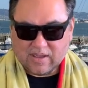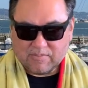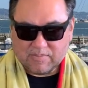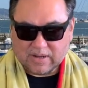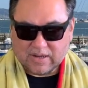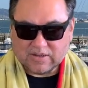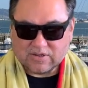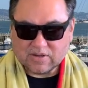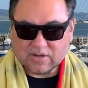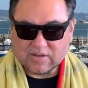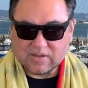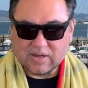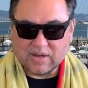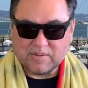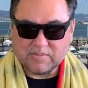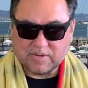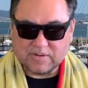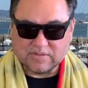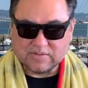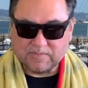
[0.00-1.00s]
but let's look at the
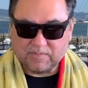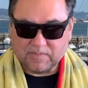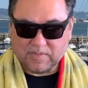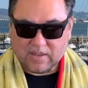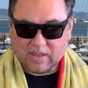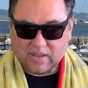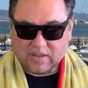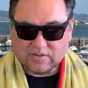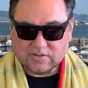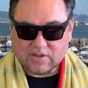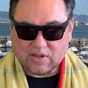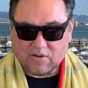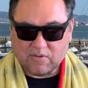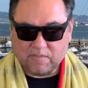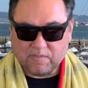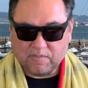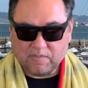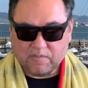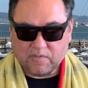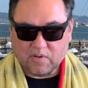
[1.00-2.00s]
numbers.
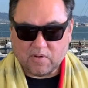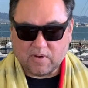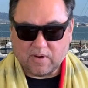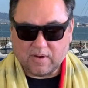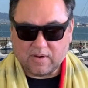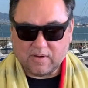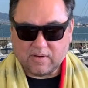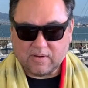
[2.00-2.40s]
So for